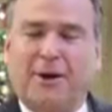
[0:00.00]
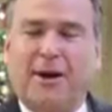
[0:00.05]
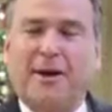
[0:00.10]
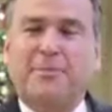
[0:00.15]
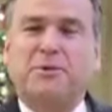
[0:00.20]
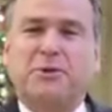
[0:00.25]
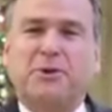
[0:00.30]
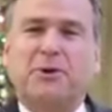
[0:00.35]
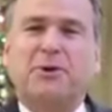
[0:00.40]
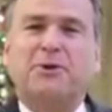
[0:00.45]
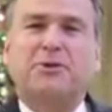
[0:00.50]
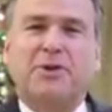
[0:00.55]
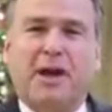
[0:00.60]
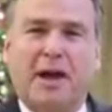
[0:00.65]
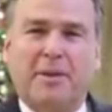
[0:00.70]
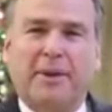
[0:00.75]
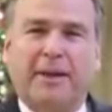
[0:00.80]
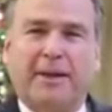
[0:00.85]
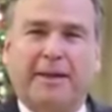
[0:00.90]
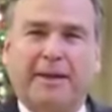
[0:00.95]
Hello, I'm Stuart
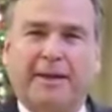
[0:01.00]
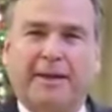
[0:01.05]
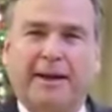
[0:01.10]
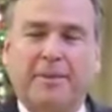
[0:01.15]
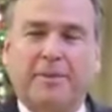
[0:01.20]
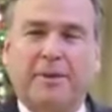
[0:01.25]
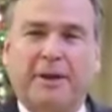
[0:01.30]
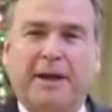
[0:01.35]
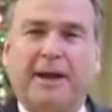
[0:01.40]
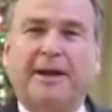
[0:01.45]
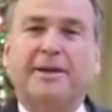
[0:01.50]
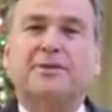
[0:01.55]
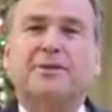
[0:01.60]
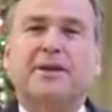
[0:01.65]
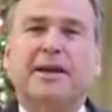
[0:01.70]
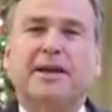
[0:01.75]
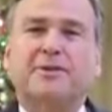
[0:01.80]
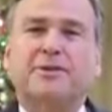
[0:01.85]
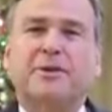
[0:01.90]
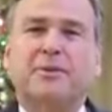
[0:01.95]
Symington. I'm the United
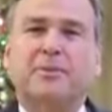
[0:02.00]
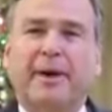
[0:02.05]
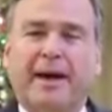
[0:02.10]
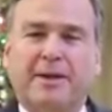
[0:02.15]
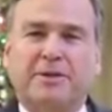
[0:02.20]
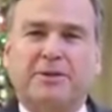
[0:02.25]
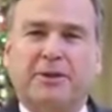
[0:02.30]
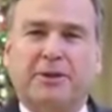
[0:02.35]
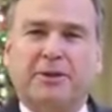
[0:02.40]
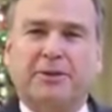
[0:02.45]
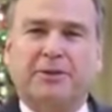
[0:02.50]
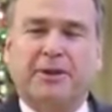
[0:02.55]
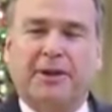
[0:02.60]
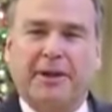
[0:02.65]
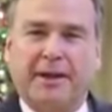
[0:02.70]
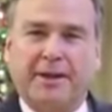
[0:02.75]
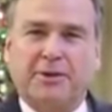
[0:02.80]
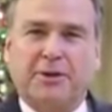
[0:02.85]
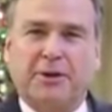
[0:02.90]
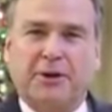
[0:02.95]
States Ambassador
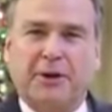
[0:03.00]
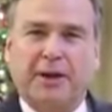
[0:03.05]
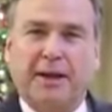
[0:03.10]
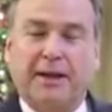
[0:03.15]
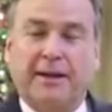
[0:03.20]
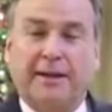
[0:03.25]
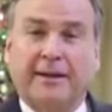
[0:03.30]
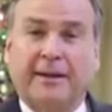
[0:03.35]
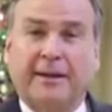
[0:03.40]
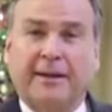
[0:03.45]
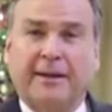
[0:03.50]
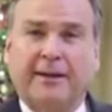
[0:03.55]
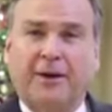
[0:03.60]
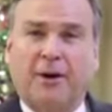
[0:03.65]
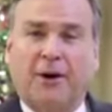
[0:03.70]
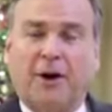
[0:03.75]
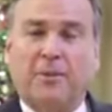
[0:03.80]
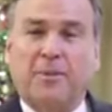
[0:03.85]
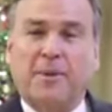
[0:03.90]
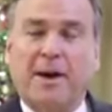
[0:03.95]
to Nigeria.
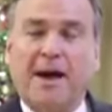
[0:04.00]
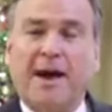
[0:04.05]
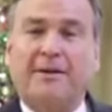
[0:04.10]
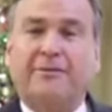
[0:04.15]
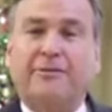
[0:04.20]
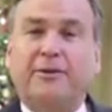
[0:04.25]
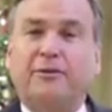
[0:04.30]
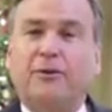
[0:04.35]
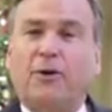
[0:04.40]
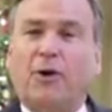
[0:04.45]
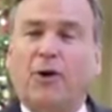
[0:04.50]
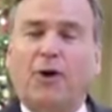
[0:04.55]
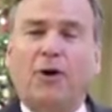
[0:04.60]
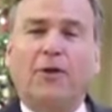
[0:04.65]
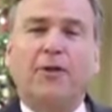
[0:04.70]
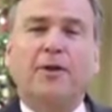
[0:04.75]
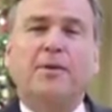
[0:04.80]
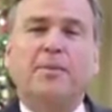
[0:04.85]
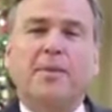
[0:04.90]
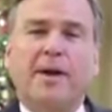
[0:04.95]
On behalf of
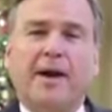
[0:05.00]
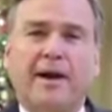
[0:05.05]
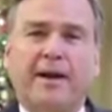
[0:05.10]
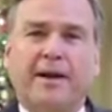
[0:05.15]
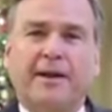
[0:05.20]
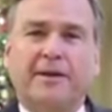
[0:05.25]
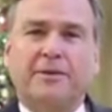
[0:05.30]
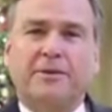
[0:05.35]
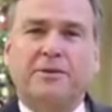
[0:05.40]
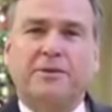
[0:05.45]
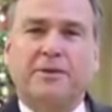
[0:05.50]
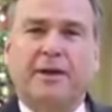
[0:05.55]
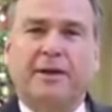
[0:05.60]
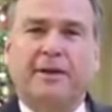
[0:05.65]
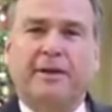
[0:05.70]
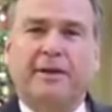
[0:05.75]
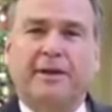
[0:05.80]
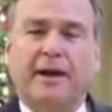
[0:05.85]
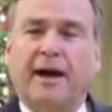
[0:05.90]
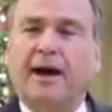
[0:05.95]
all the Americans
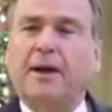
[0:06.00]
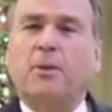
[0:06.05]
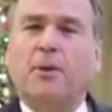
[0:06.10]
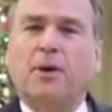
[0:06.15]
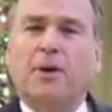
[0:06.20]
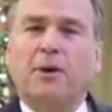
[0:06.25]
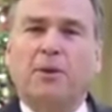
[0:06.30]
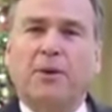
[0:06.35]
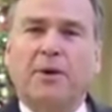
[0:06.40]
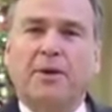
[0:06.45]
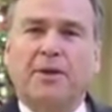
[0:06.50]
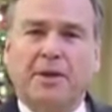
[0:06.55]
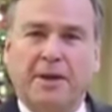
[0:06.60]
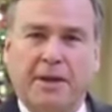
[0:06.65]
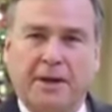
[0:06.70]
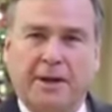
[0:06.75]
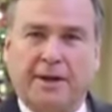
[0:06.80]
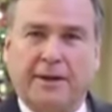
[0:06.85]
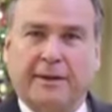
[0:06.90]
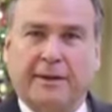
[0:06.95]
that I work with
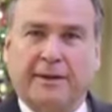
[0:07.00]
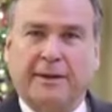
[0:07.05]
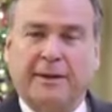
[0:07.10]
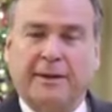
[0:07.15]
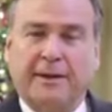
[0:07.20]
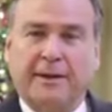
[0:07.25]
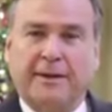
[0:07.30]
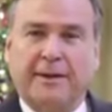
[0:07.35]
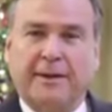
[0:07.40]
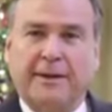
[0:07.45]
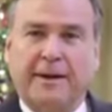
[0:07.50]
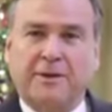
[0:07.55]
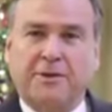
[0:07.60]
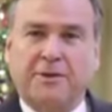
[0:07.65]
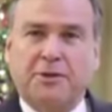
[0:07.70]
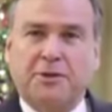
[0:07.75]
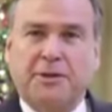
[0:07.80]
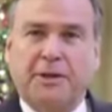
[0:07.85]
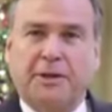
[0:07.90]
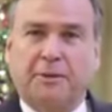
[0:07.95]
here, not
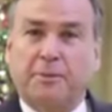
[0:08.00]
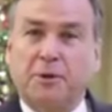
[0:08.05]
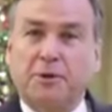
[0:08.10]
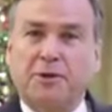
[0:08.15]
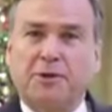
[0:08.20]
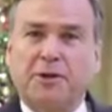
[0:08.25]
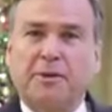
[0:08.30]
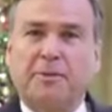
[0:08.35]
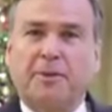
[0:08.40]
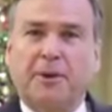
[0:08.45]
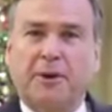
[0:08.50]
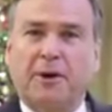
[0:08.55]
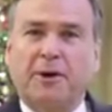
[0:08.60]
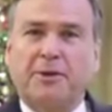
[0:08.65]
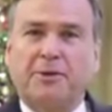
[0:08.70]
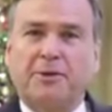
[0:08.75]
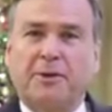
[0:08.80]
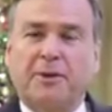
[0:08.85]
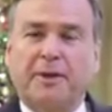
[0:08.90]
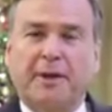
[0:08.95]
just in Abuja, but
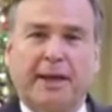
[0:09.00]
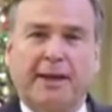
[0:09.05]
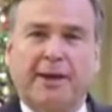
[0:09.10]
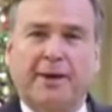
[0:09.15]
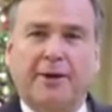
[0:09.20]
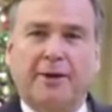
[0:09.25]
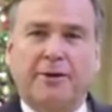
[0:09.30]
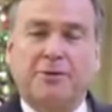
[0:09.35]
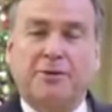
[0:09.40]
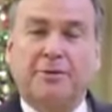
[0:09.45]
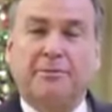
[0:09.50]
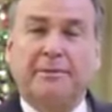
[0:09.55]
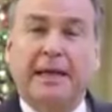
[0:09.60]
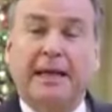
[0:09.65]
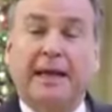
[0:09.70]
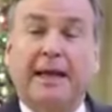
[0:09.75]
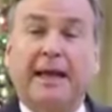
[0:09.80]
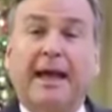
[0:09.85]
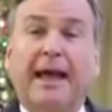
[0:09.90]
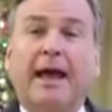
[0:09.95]
also in Lagos,
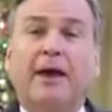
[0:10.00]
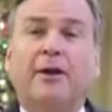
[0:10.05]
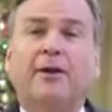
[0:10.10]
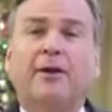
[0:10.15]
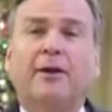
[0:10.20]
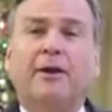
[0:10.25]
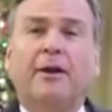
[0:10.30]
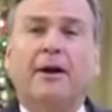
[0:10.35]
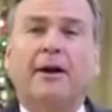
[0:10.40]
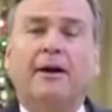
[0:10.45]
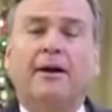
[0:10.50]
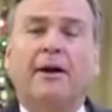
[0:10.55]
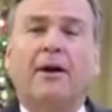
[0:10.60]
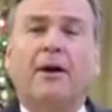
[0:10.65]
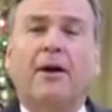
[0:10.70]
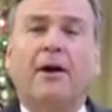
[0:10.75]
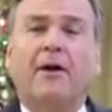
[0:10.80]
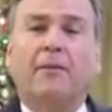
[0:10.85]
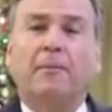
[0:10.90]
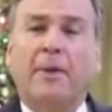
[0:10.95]
and
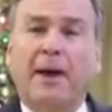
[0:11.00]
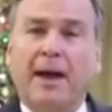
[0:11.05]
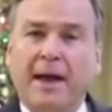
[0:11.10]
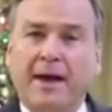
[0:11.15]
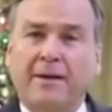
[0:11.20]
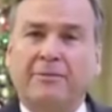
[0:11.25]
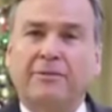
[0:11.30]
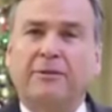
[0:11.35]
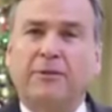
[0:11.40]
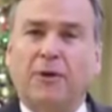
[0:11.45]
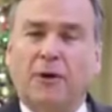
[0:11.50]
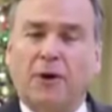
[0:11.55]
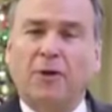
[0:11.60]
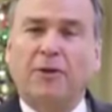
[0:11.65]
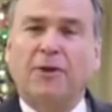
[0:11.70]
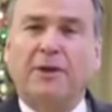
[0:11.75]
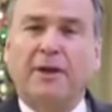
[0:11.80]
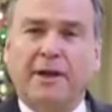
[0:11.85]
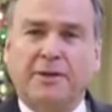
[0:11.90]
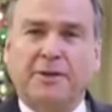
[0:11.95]
on behalf of all
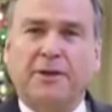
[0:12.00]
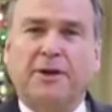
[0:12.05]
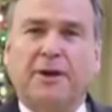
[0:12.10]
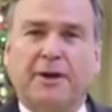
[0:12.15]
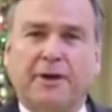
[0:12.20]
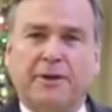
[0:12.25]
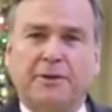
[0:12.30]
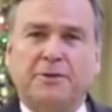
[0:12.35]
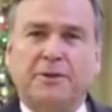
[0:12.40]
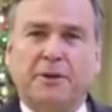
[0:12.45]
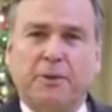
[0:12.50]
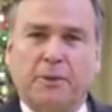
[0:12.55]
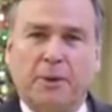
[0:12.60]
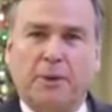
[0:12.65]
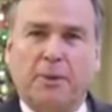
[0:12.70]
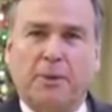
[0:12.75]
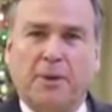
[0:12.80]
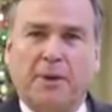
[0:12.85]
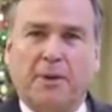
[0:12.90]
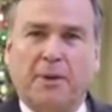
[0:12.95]
the Nigerians that
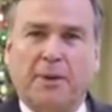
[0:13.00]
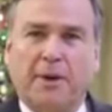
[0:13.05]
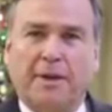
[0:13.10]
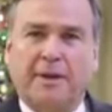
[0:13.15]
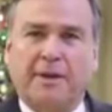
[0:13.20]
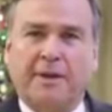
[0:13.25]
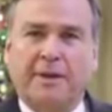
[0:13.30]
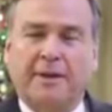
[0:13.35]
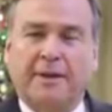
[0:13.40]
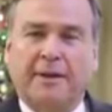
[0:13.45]
we work with,